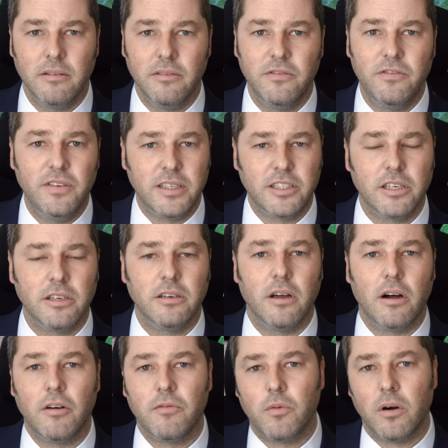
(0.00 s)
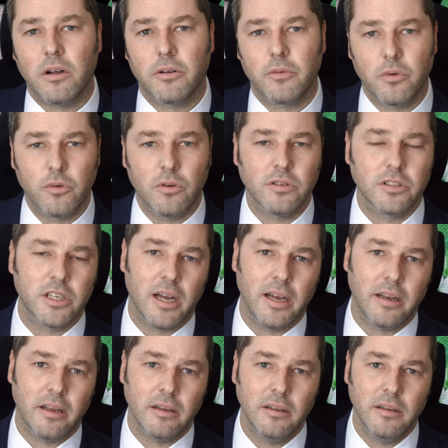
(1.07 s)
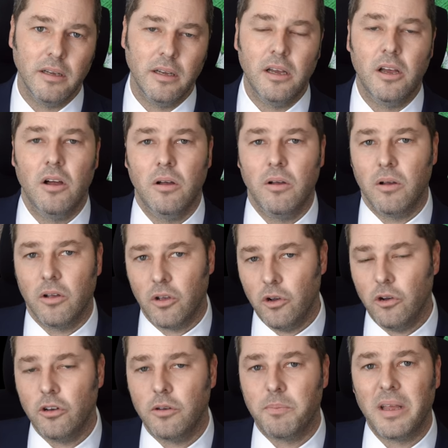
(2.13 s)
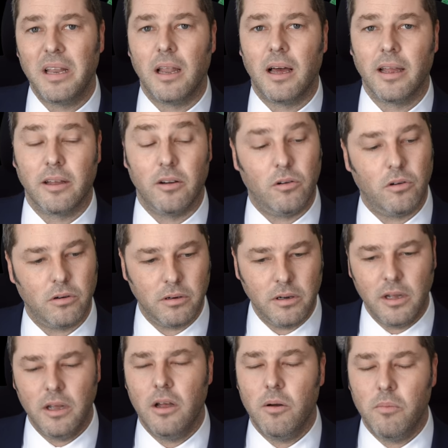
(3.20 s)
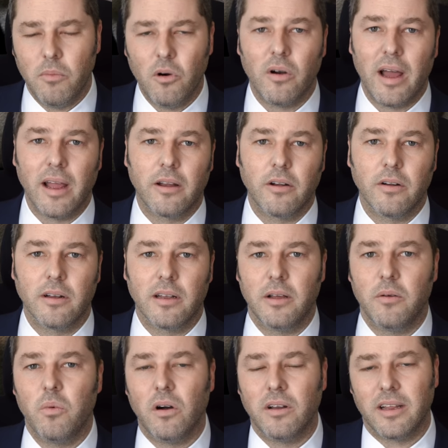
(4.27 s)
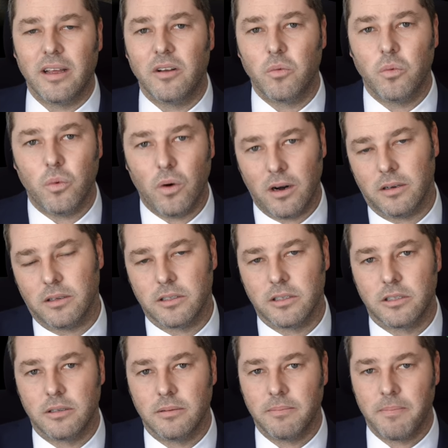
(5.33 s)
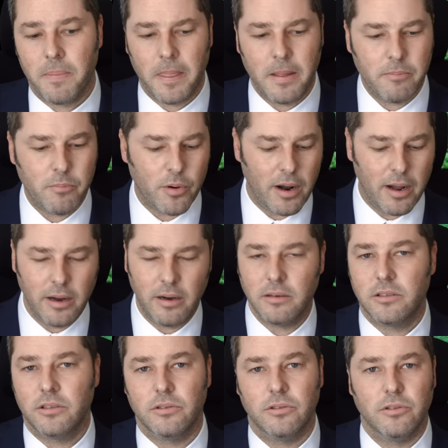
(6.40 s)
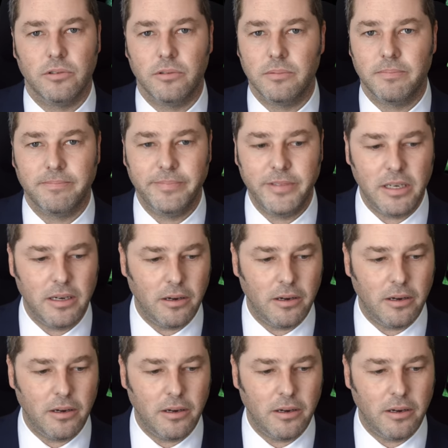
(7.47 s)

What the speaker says: vision of what rural China could be like, or more accurately, what it was prior to, you